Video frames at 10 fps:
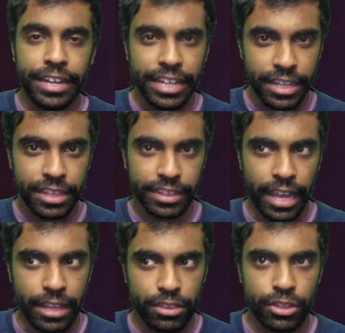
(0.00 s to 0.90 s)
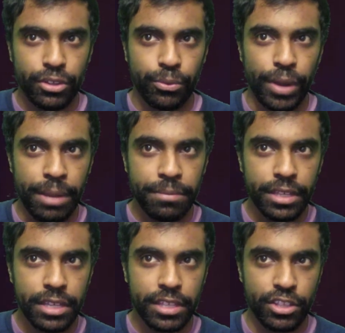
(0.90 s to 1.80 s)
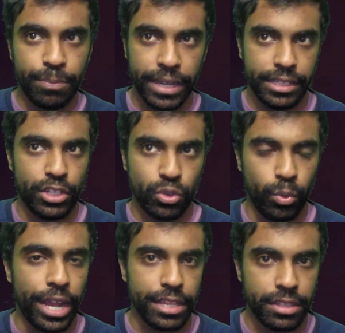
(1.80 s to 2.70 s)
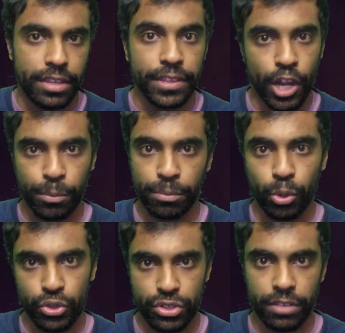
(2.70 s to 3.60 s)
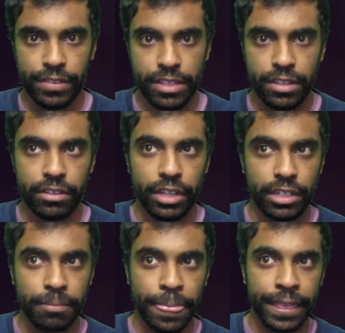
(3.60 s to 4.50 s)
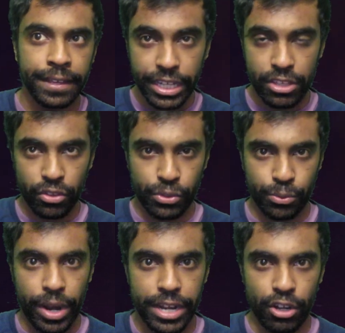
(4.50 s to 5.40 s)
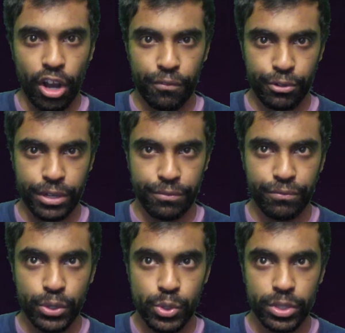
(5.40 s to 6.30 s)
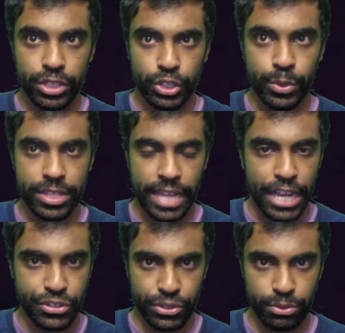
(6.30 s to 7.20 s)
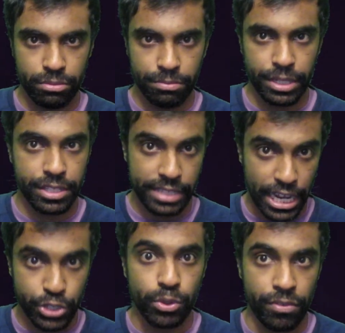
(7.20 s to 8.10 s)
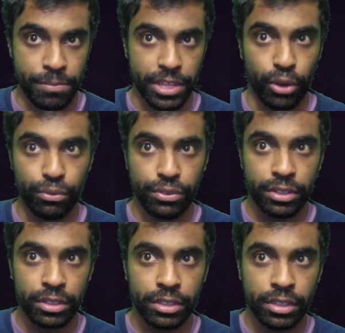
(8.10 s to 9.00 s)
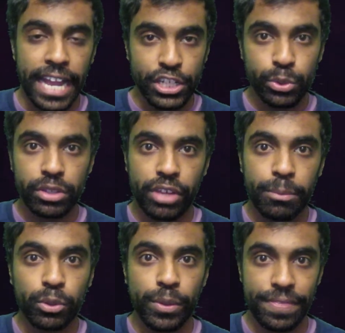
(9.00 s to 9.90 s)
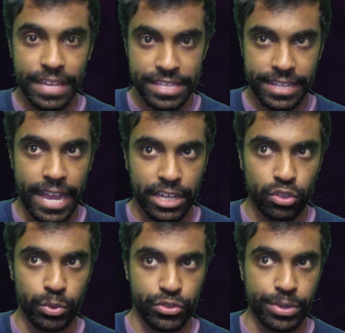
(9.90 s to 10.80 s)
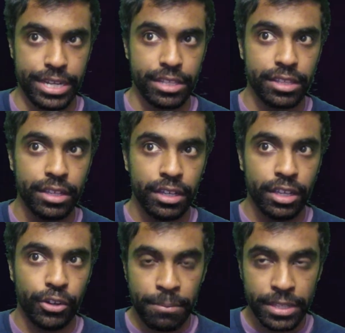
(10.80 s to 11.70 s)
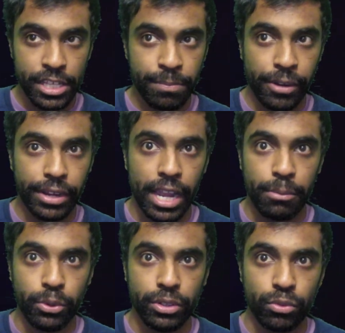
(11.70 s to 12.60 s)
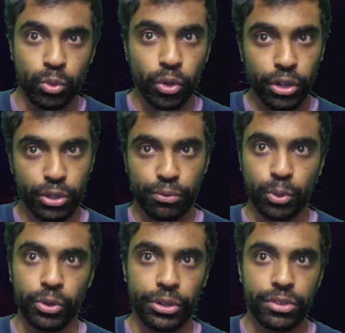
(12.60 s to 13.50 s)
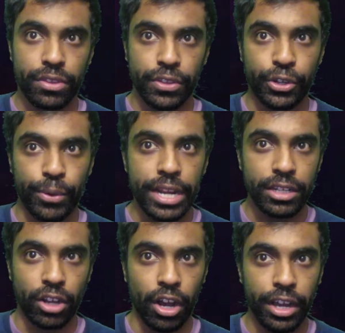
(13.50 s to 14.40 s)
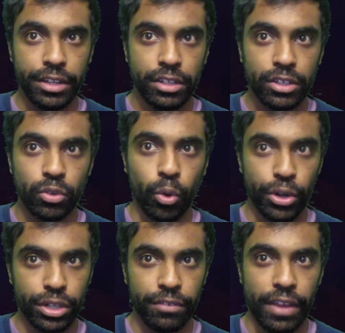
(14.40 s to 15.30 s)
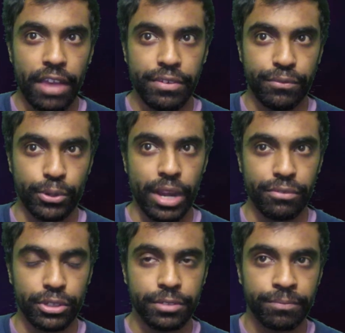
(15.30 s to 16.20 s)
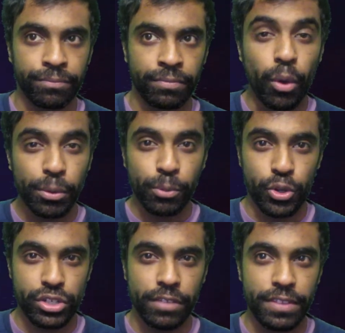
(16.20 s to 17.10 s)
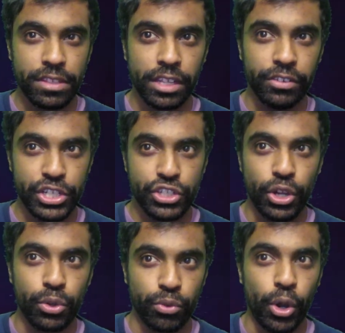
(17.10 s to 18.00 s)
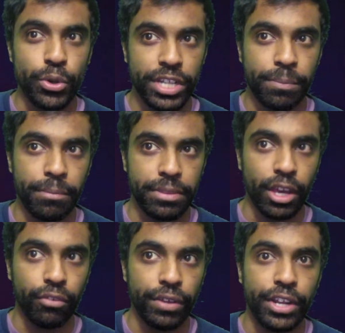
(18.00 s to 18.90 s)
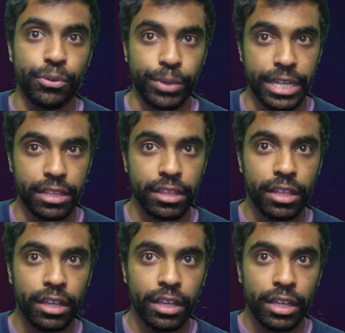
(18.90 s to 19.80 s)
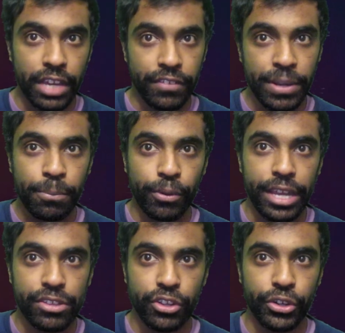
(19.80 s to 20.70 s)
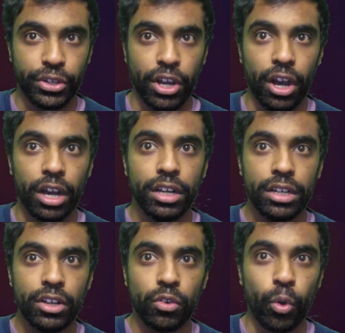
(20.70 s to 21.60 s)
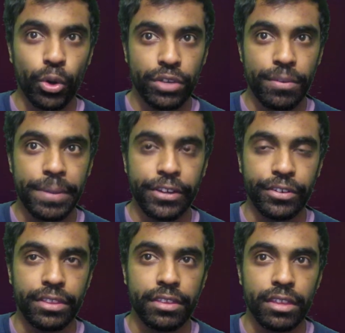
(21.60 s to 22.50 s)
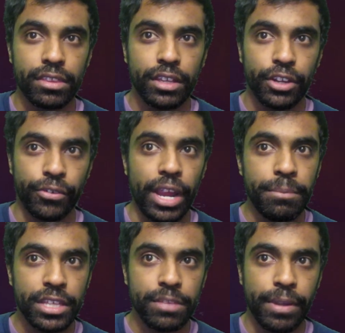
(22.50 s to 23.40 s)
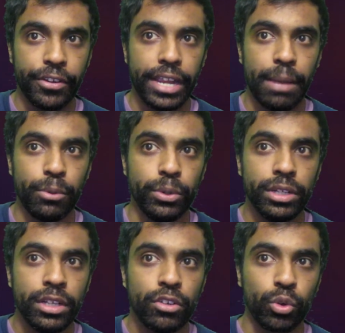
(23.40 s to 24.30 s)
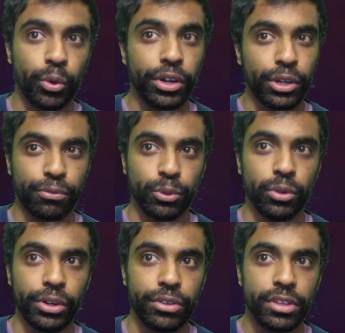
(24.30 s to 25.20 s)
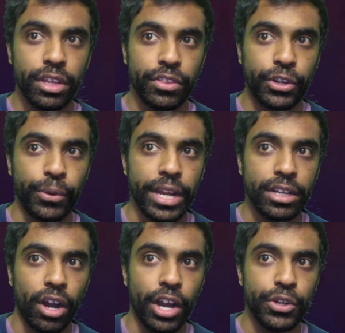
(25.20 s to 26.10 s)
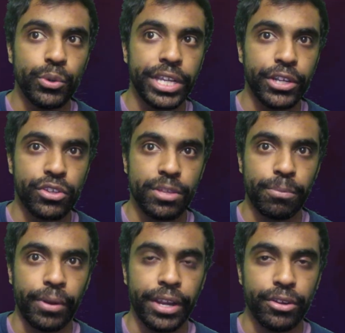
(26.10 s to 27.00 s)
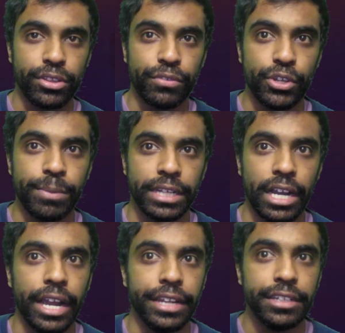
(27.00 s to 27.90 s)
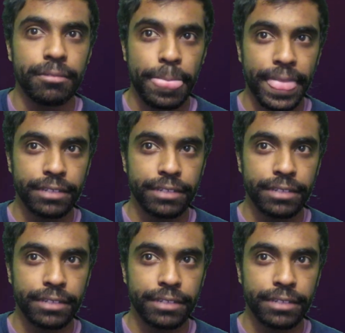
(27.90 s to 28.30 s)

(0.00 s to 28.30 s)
And in a sense, Ramses is depicted twice in the upper portion of this stela. Here he is on the right offering food to a statue of himself. The statue is labeled with this text, which reads, Ramses Meriamun, ruler of rulers, the great god, lord of heaven forever. The lower portion of the stela shows Rahotep himself, and it reads, Giving praise to your Ka, lord of appearances, Ramses Meriamun, ruler of rulers, the great god who hears the prayers of humankind.